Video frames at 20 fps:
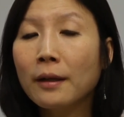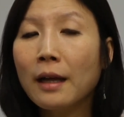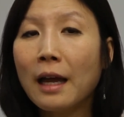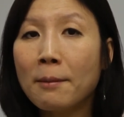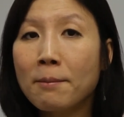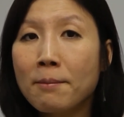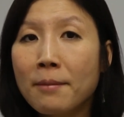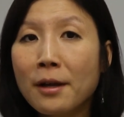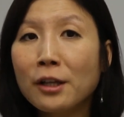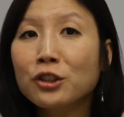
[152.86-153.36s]

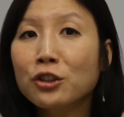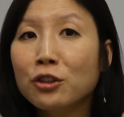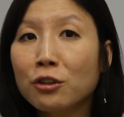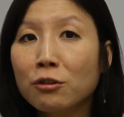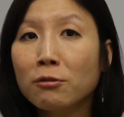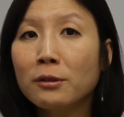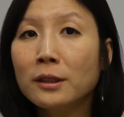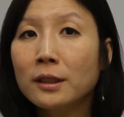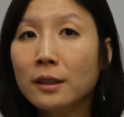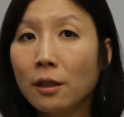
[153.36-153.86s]
and measure
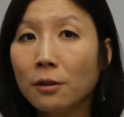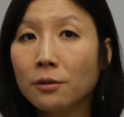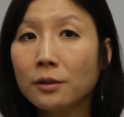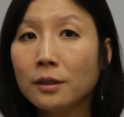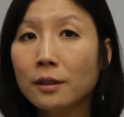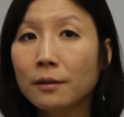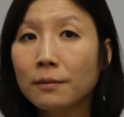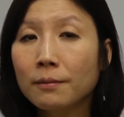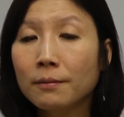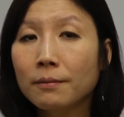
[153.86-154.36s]
your
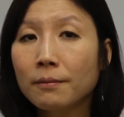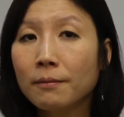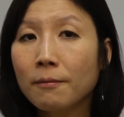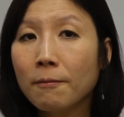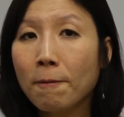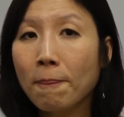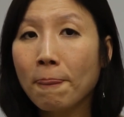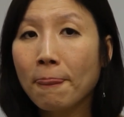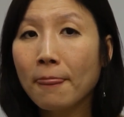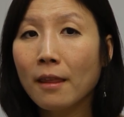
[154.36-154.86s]
results.
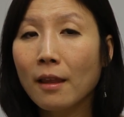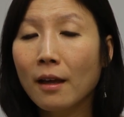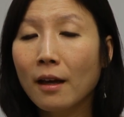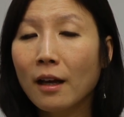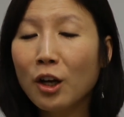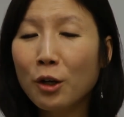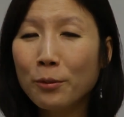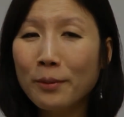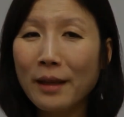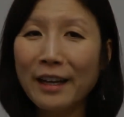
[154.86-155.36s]

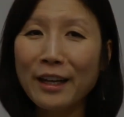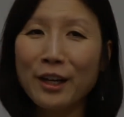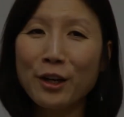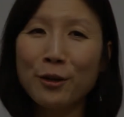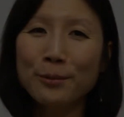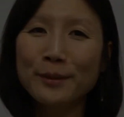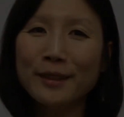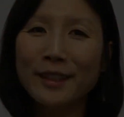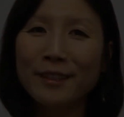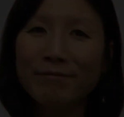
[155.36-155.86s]
I hope that
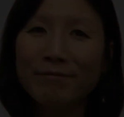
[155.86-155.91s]
helps.